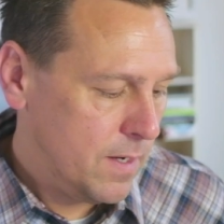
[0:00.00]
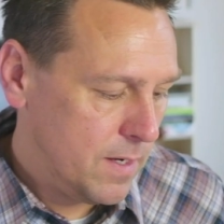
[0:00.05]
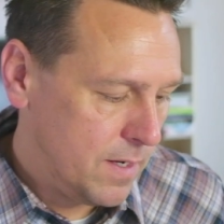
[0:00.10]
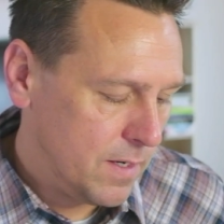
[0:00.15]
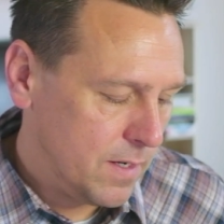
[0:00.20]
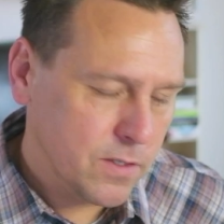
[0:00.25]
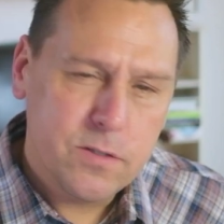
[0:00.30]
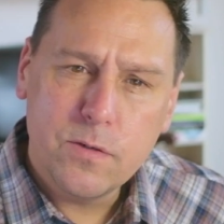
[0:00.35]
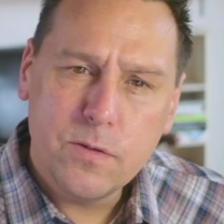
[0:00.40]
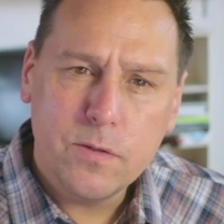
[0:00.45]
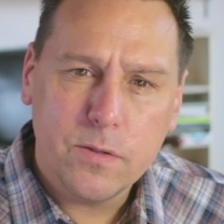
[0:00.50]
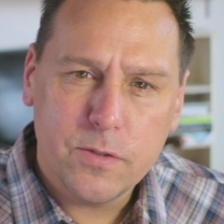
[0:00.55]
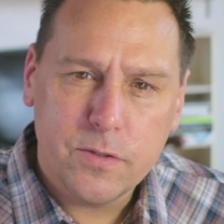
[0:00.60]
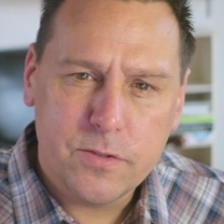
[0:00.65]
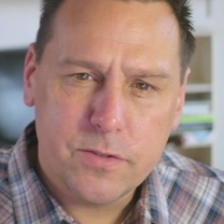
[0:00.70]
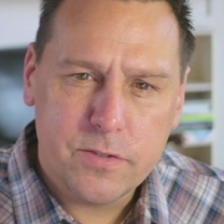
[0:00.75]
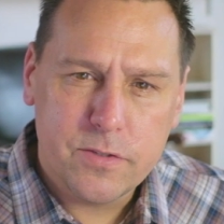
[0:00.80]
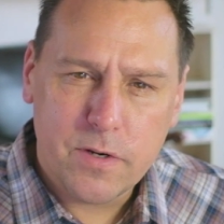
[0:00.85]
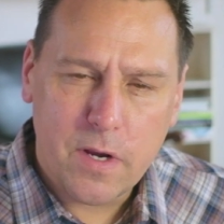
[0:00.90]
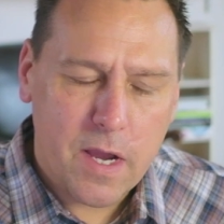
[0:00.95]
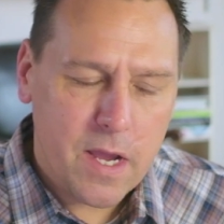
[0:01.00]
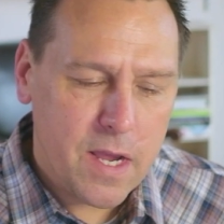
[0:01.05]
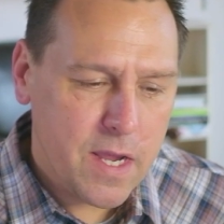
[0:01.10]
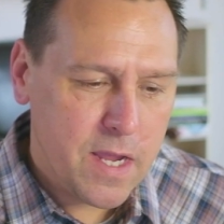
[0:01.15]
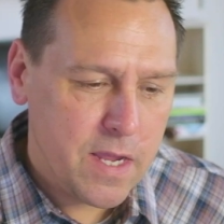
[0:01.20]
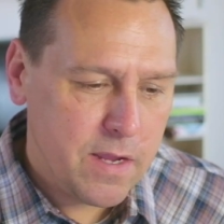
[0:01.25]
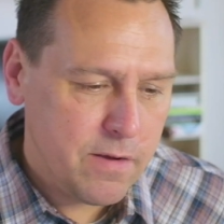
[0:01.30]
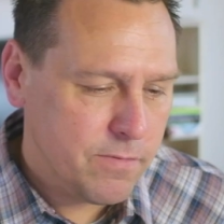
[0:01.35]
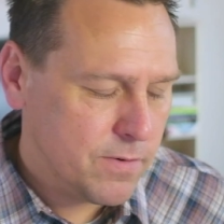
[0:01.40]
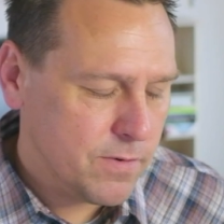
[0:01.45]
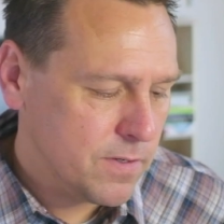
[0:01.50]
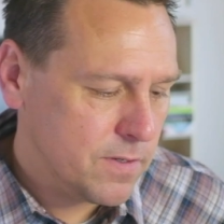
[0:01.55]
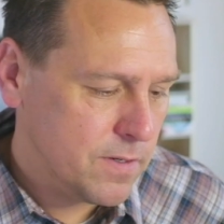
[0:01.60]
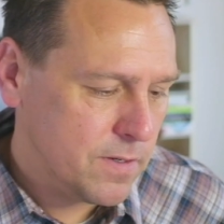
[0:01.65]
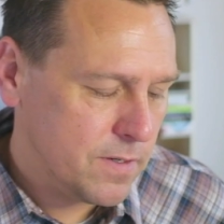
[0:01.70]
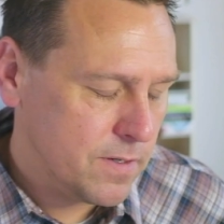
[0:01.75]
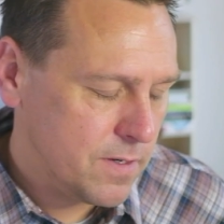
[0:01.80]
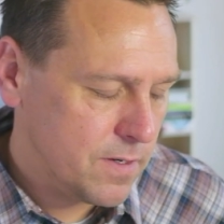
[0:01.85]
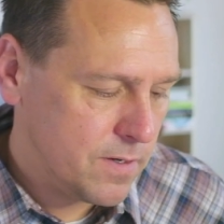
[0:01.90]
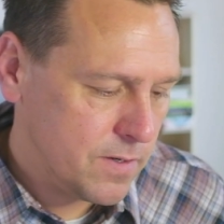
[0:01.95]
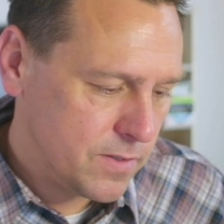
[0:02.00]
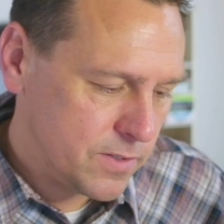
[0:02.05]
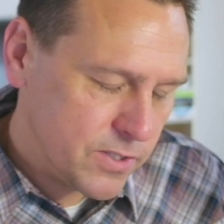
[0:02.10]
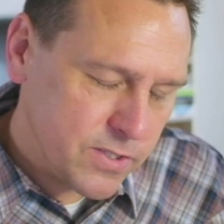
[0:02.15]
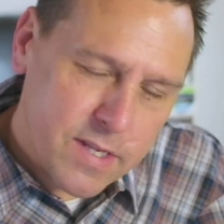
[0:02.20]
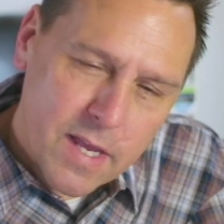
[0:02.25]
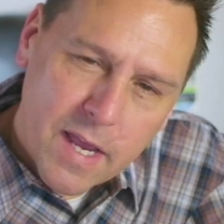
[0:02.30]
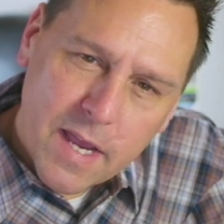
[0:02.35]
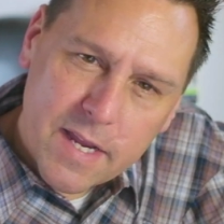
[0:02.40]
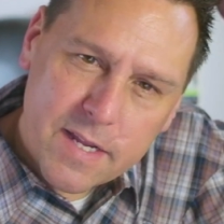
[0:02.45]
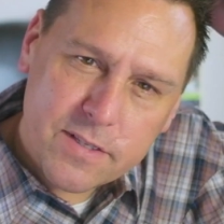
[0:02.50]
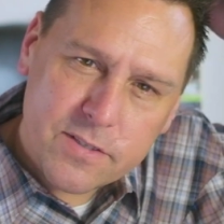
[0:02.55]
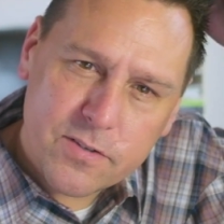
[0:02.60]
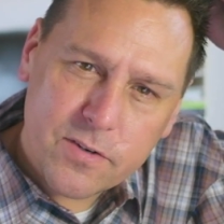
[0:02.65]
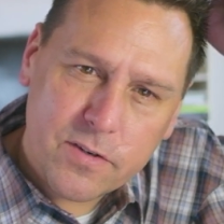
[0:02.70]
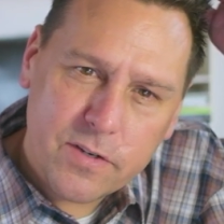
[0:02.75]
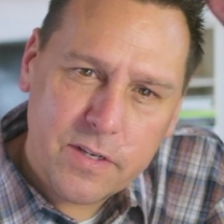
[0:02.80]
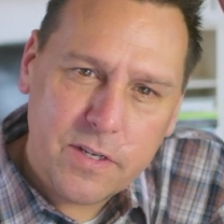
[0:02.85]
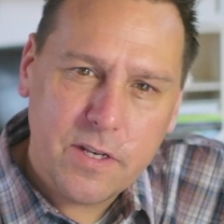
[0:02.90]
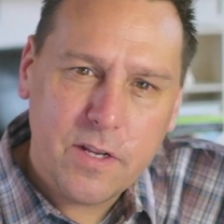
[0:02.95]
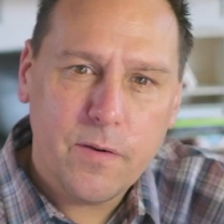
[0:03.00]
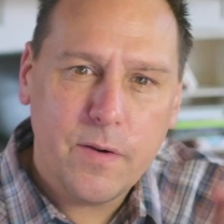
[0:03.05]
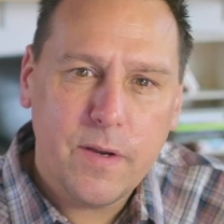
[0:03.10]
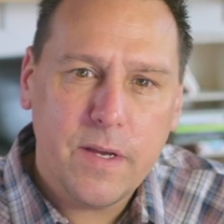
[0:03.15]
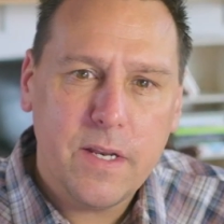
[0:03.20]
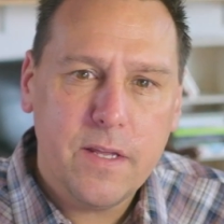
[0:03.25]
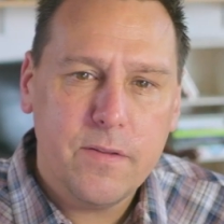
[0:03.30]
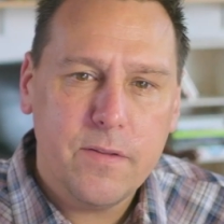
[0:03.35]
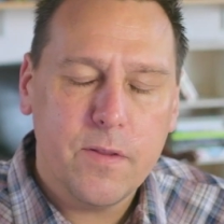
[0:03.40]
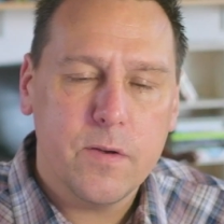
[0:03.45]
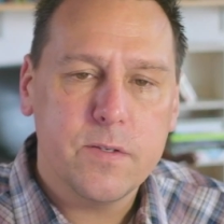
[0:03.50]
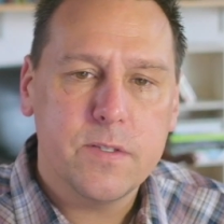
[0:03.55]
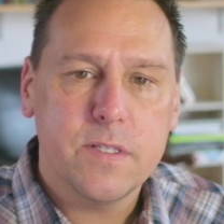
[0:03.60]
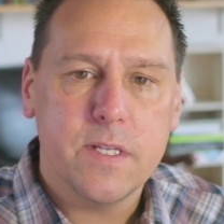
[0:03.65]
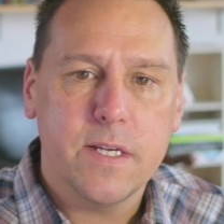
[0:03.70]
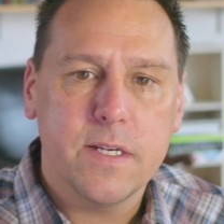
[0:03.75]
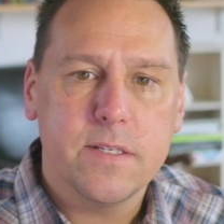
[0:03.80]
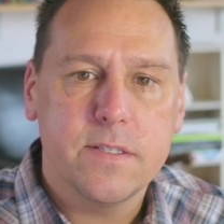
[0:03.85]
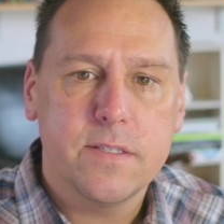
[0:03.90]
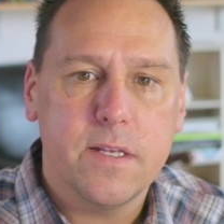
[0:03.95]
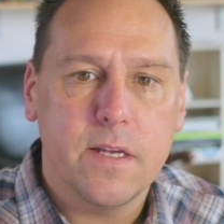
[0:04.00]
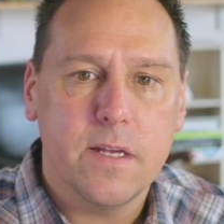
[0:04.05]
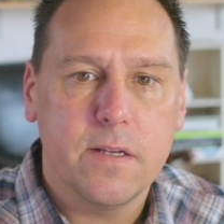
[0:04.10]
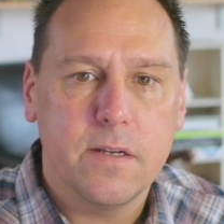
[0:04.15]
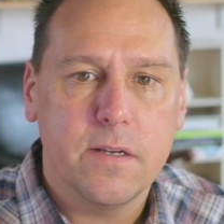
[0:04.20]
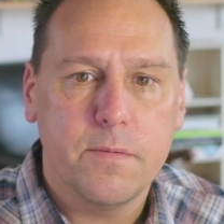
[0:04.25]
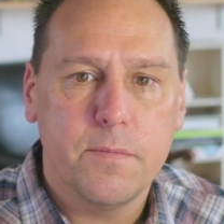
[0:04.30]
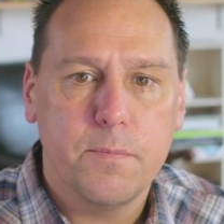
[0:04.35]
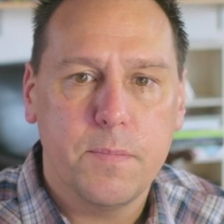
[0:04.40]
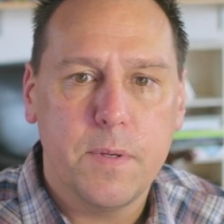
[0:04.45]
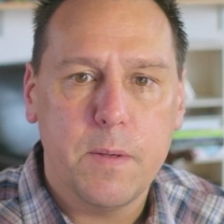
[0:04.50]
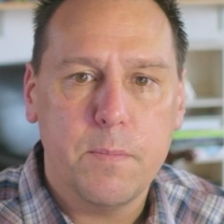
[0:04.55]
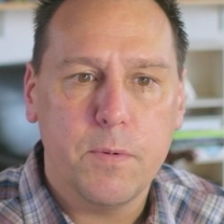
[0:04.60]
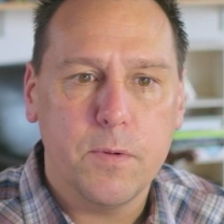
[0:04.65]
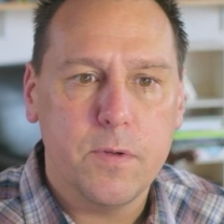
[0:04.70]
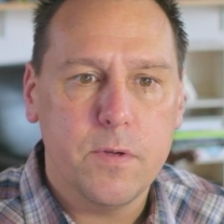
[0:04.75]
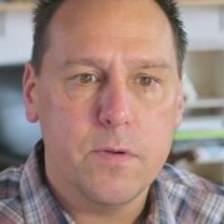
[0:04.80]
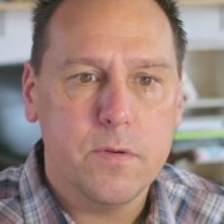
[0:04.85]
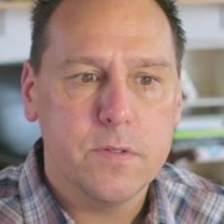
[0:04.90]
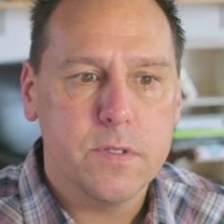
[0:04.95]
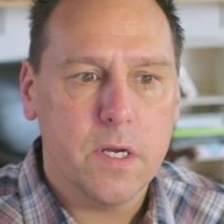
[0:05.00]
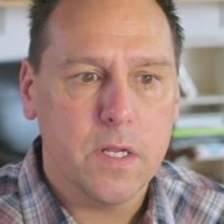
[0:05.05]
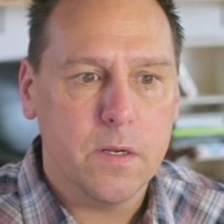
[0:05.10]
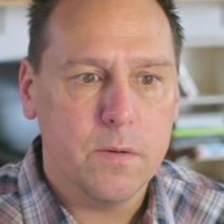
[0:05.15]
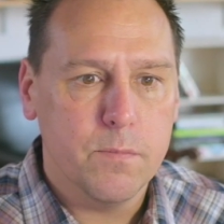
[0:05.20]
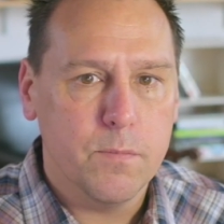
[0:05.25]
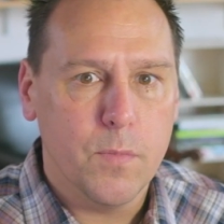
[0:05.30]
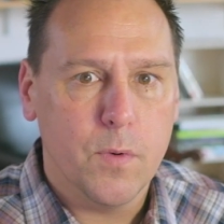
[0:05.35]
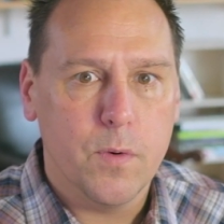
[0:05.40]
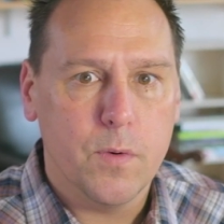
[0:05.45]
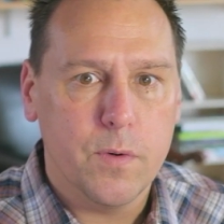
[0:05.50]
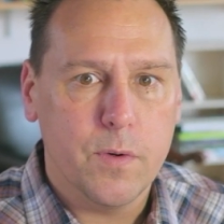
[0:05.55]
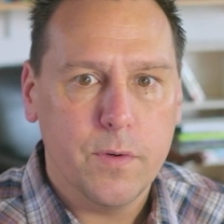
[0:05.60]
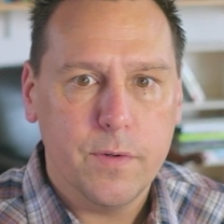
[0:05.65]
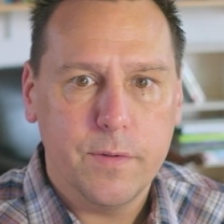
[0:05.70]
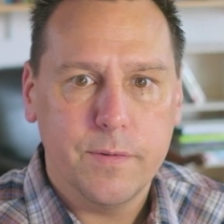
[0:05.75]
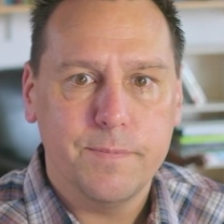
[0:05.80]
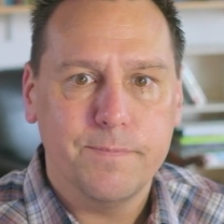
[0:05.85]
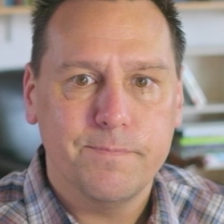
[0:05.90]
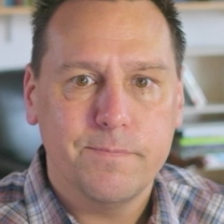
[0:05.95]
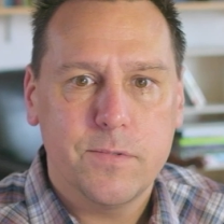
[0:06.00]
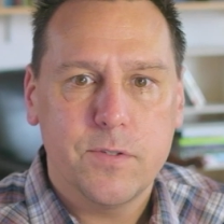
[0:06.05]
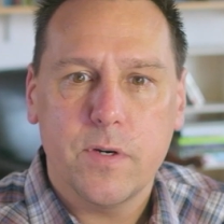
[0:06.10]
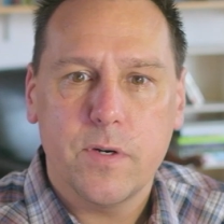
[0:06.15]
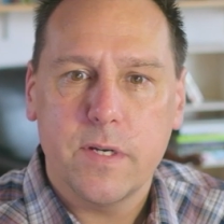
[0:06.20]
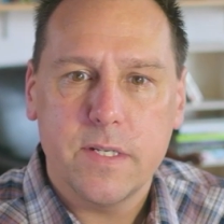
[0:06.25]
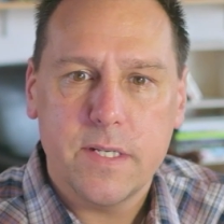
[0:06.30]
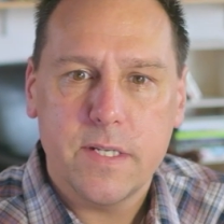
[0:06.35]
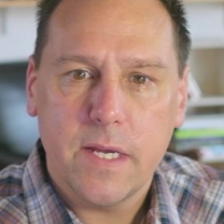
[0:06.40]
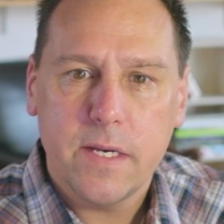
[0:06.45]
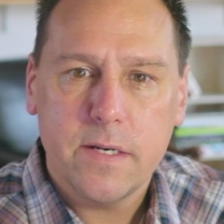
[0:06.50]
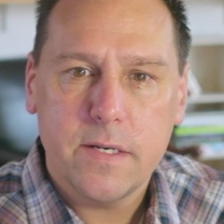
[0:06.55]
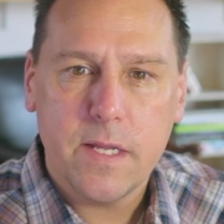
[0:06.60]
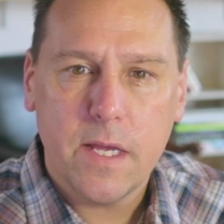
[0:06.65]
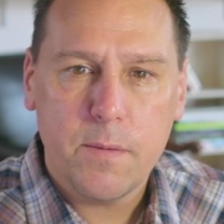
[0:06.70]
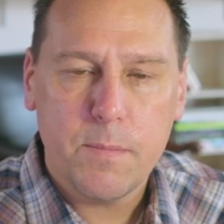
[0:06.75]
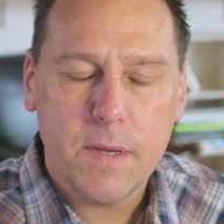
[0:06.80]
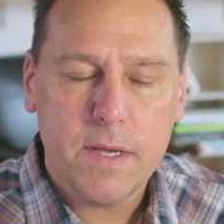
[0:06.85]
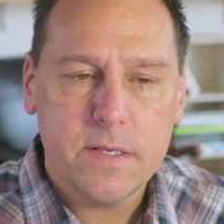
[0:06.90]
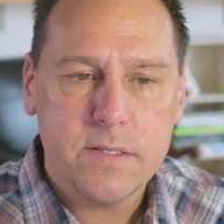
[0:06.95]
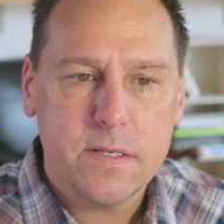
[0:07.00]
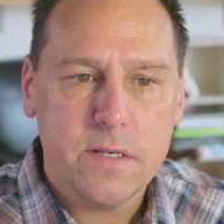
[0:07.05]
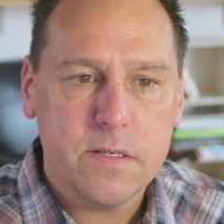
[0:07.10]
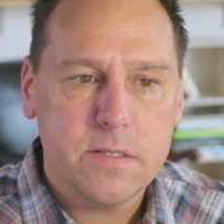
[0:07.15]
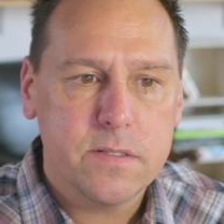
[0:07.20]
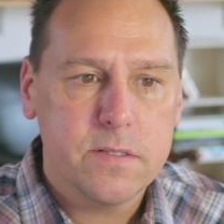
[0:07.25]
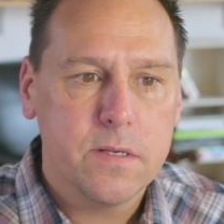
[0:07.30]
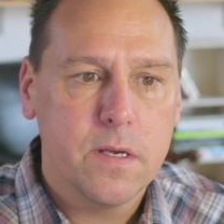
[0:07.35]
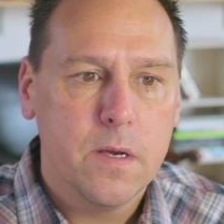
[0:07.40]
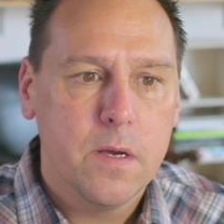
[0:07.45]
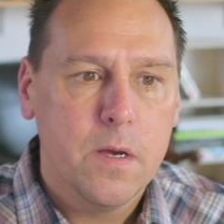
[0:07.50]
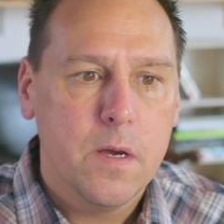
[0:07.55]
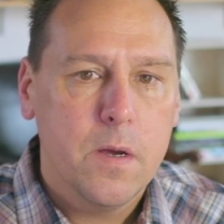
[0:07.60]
Google Drive or Sites or any of those things that people use on a more sort of day-to-day basis.